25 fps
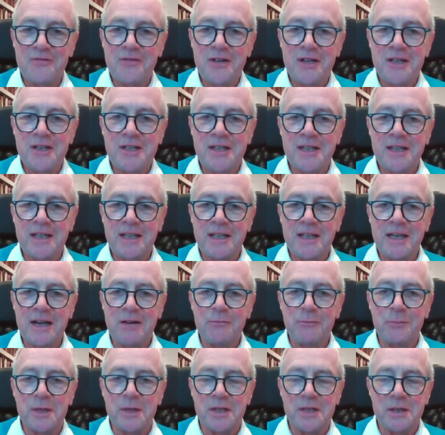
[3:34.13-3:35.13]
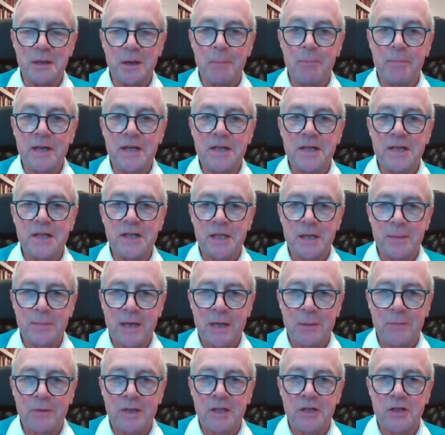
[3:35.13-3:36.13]
France, the government, appears to be
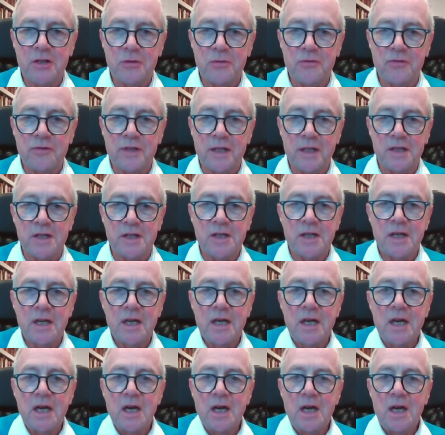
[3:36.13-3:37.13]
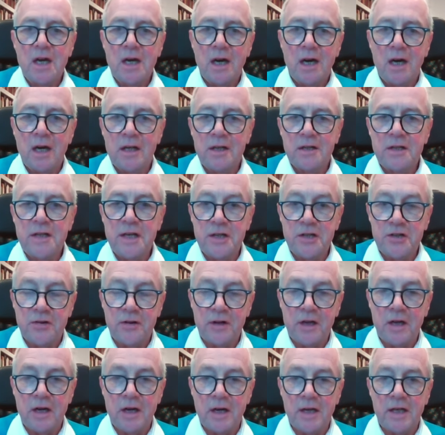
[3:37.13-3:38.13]
able to do things uh,
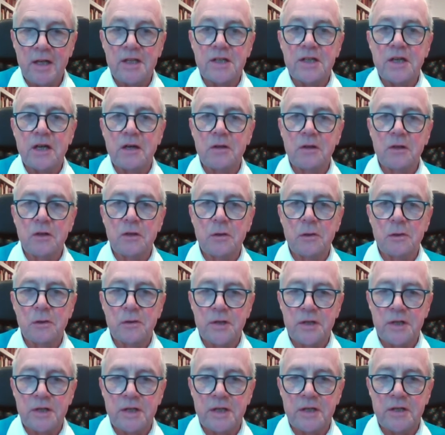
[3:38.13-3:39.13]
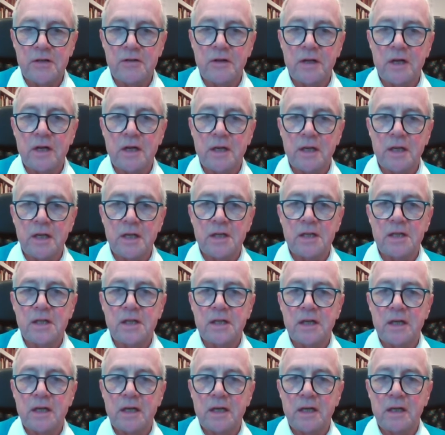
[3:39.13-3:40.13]
disregarding its own courts, disregarding
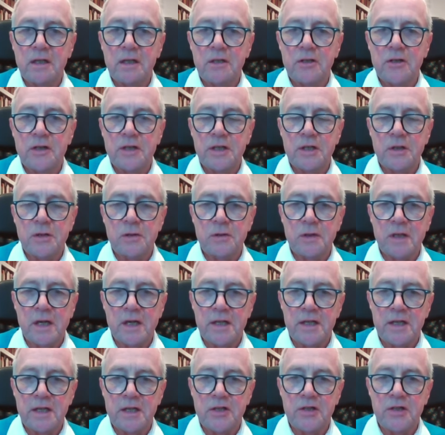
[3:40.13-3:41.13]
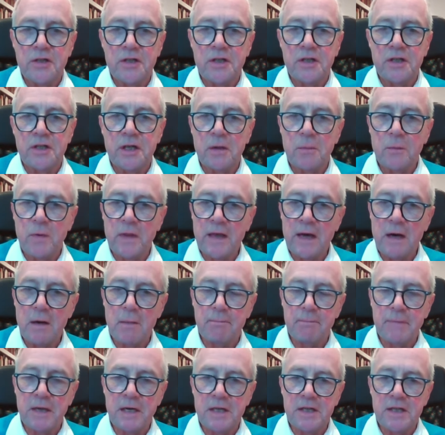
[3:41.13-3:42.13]
its uh, treaty organisations, and so on,
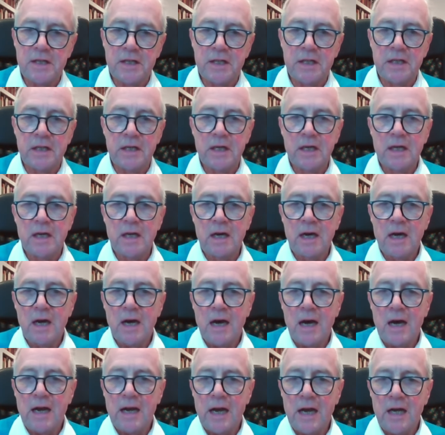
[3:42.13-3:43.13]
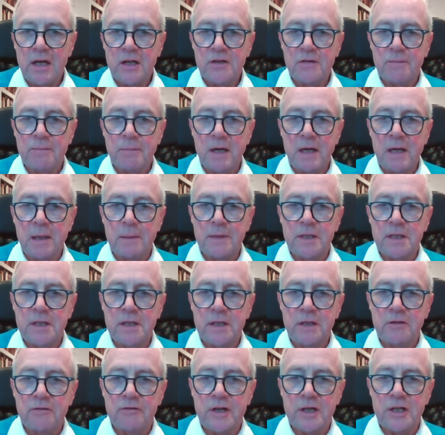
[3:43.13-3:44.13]
without passing an act of parliament
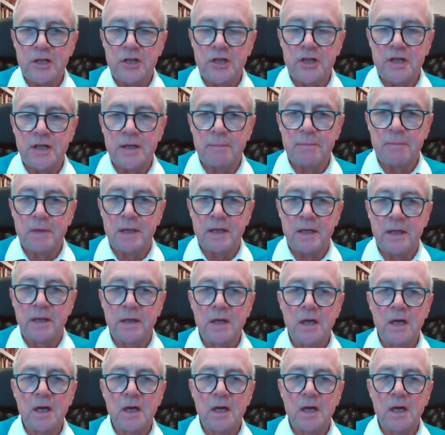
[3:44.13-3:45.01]
in the French Assembly.